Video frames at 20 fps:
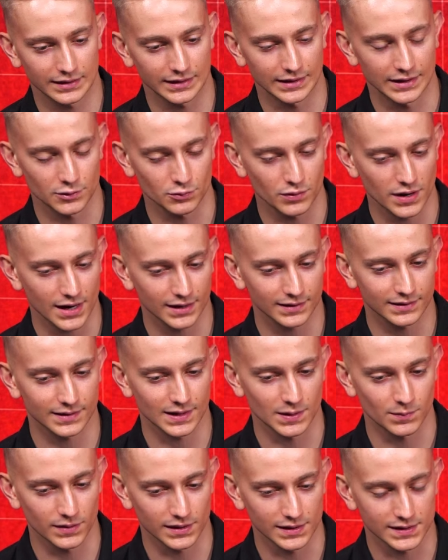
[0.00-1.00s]
the React
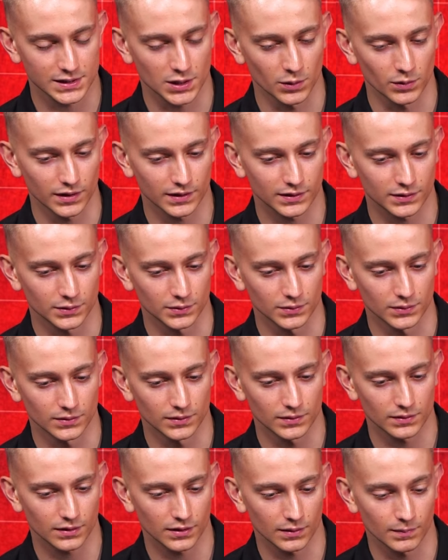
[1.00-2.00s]
team is going
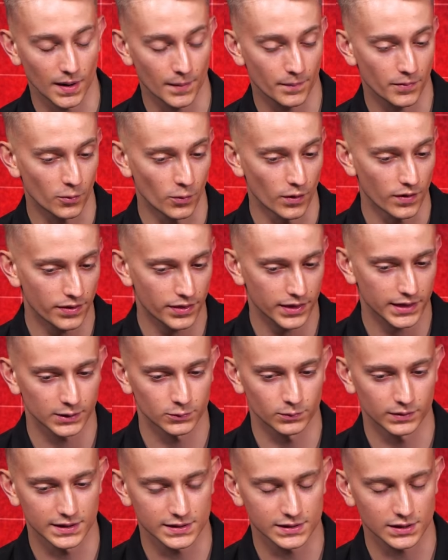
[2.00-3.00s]
to come up with
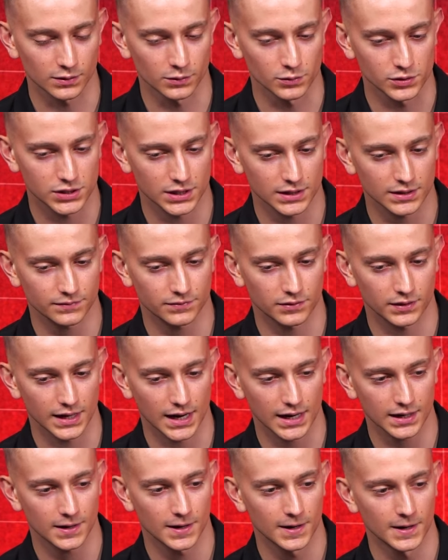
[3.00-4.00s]
the solution for
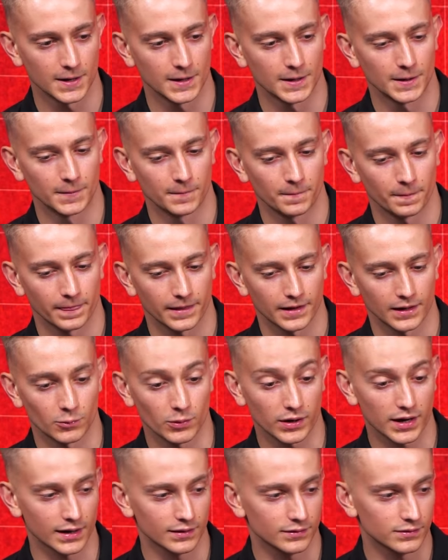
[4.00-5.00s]
that.
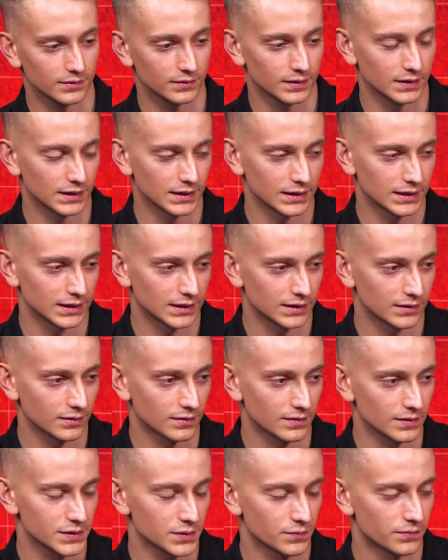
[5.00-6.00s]
We can't
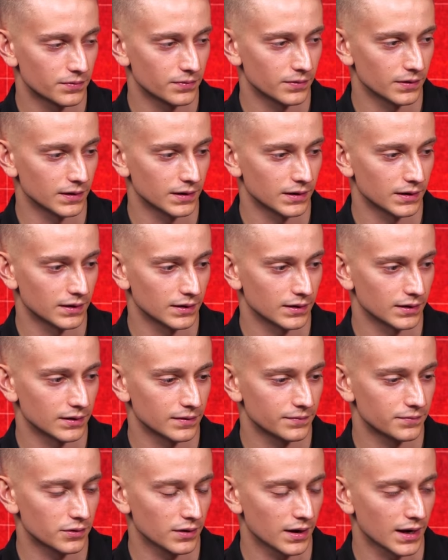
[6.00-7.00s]
also
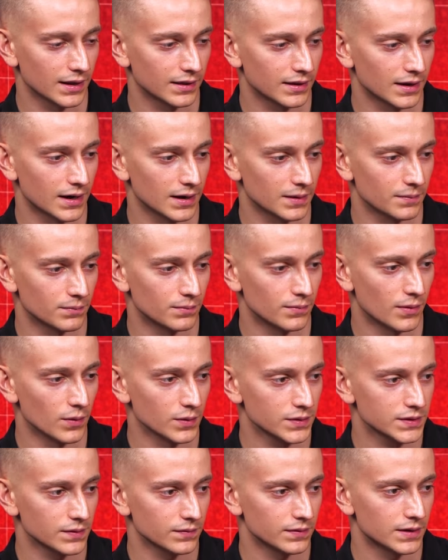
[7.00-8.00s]
forget that
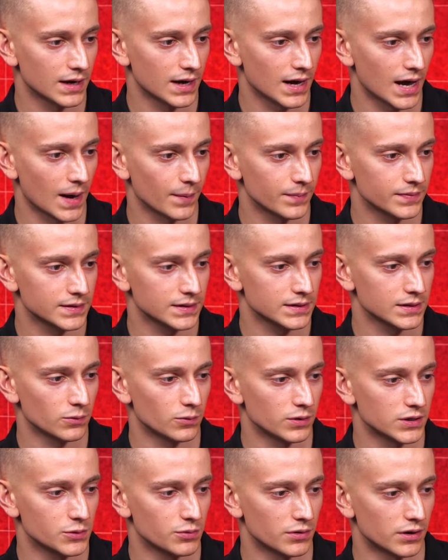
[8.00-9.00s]
most of the apps
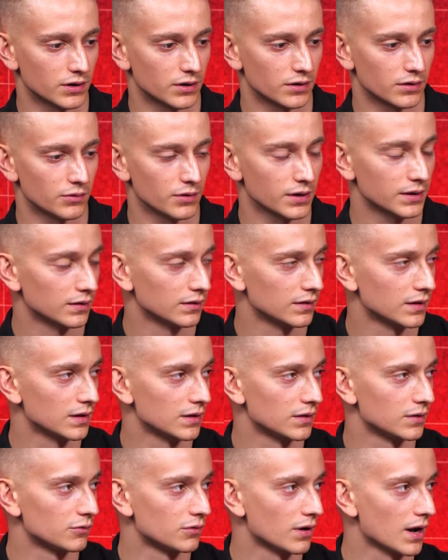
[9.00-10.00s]
which were written
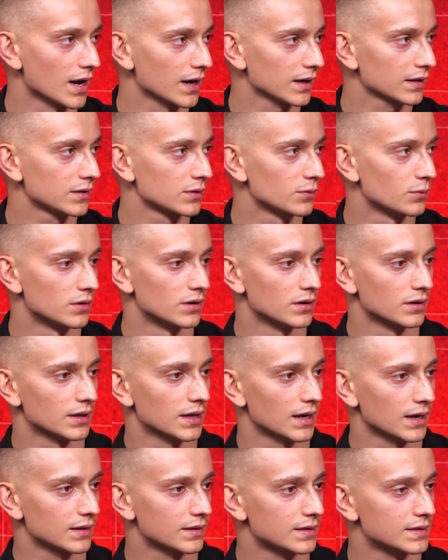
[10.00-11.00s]
in React were
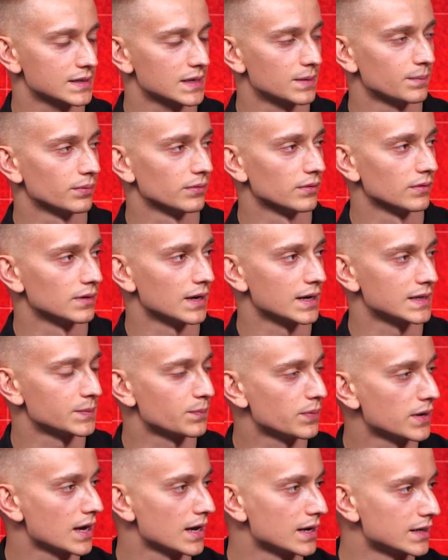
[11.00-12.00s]
like the simple
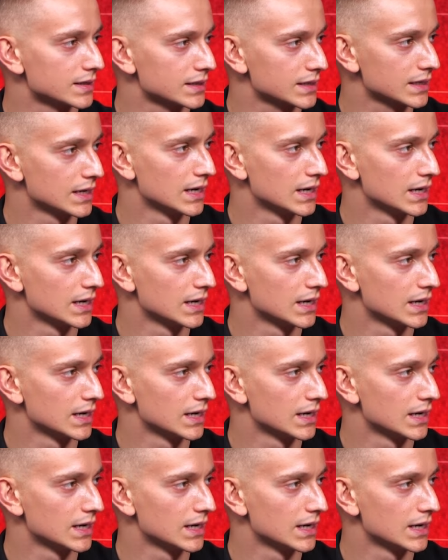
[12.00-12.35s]
SPAs,